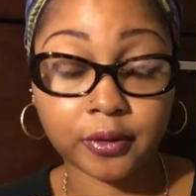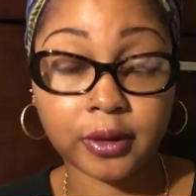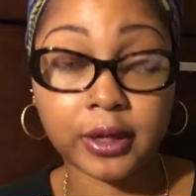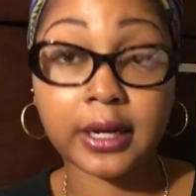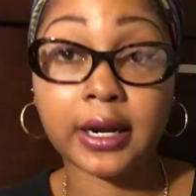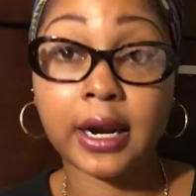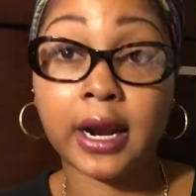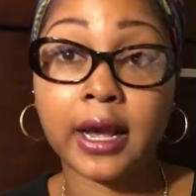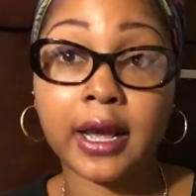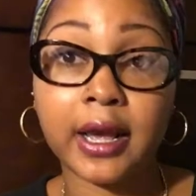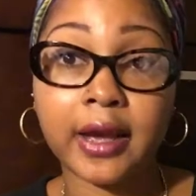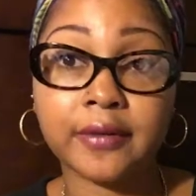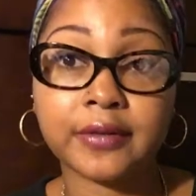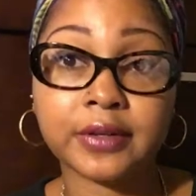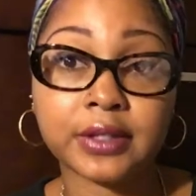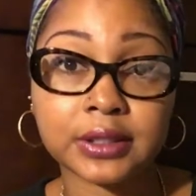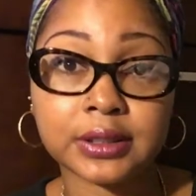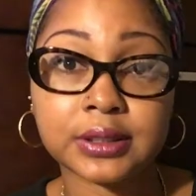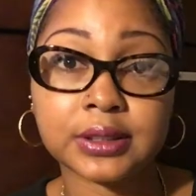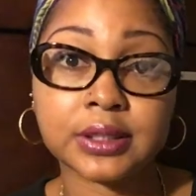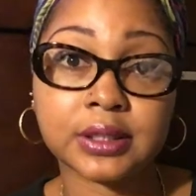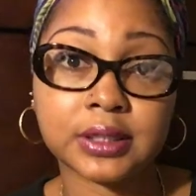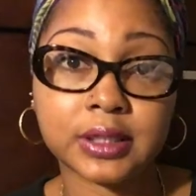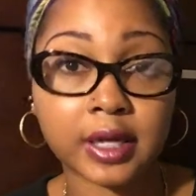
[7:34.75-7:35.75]
And I have an
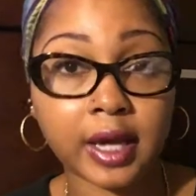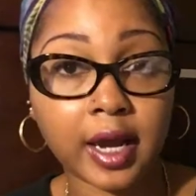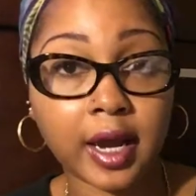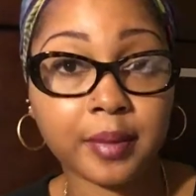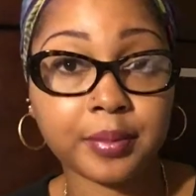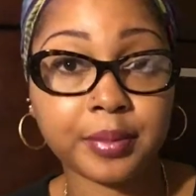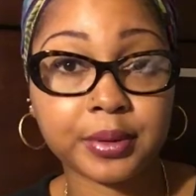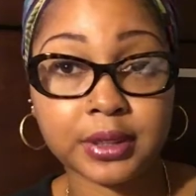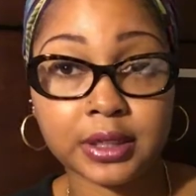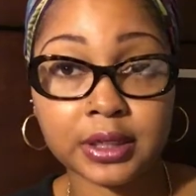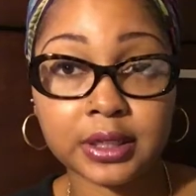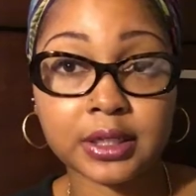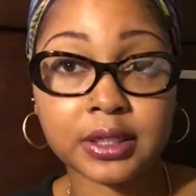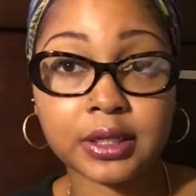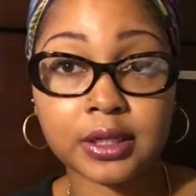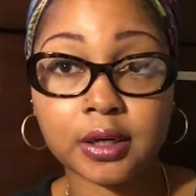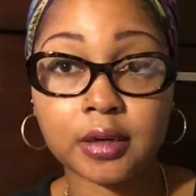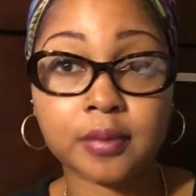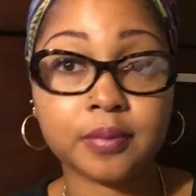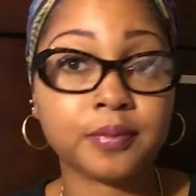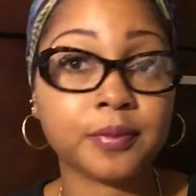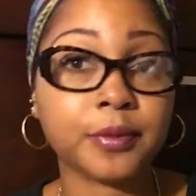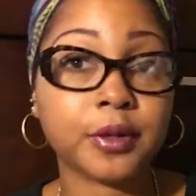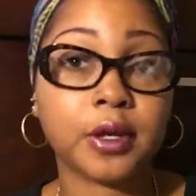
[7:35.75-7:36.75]
extended
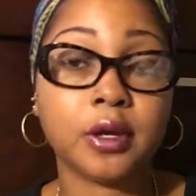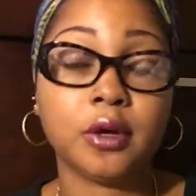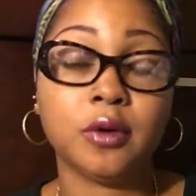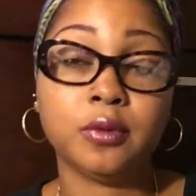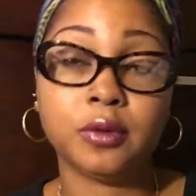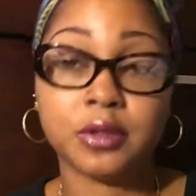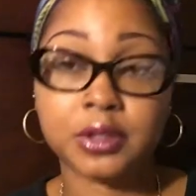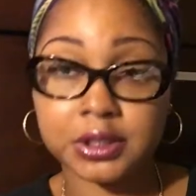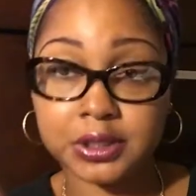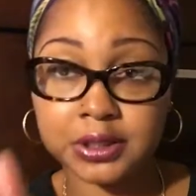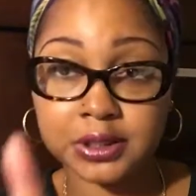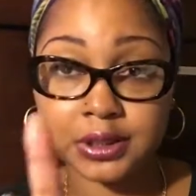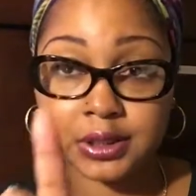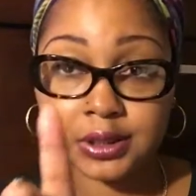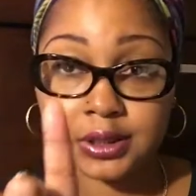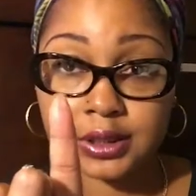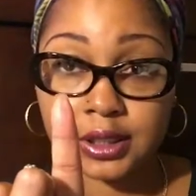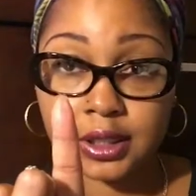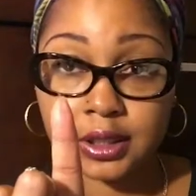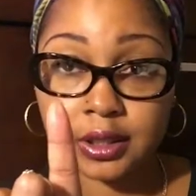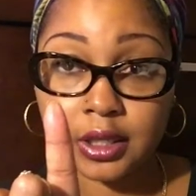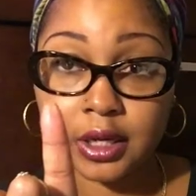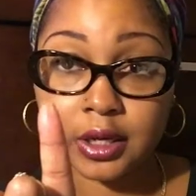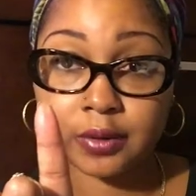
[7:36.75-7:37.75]
hyponychium, which is the
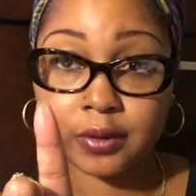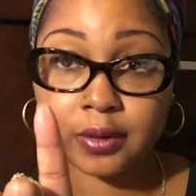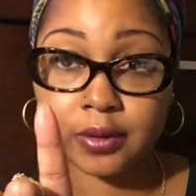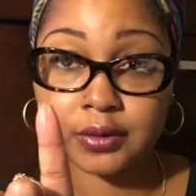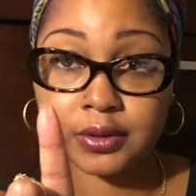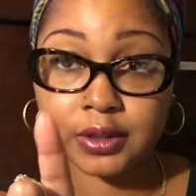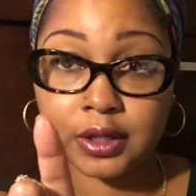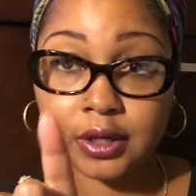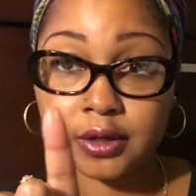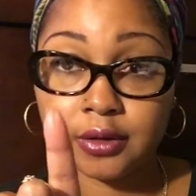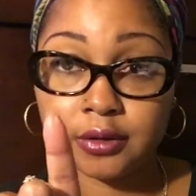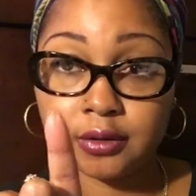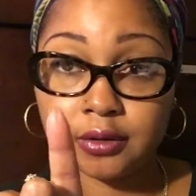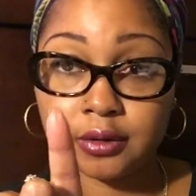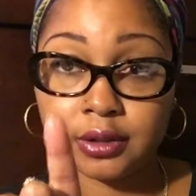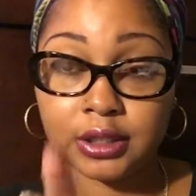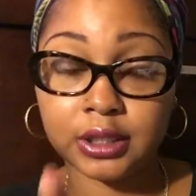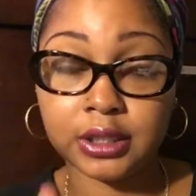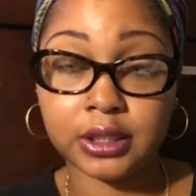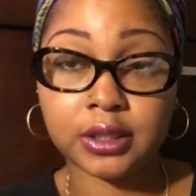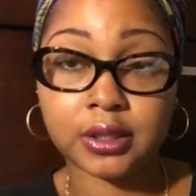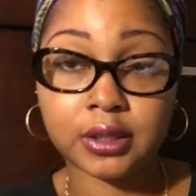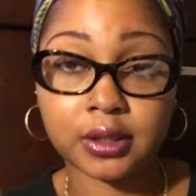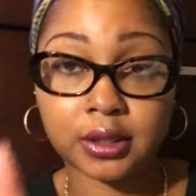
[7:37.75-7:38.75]
skin that grows underneath.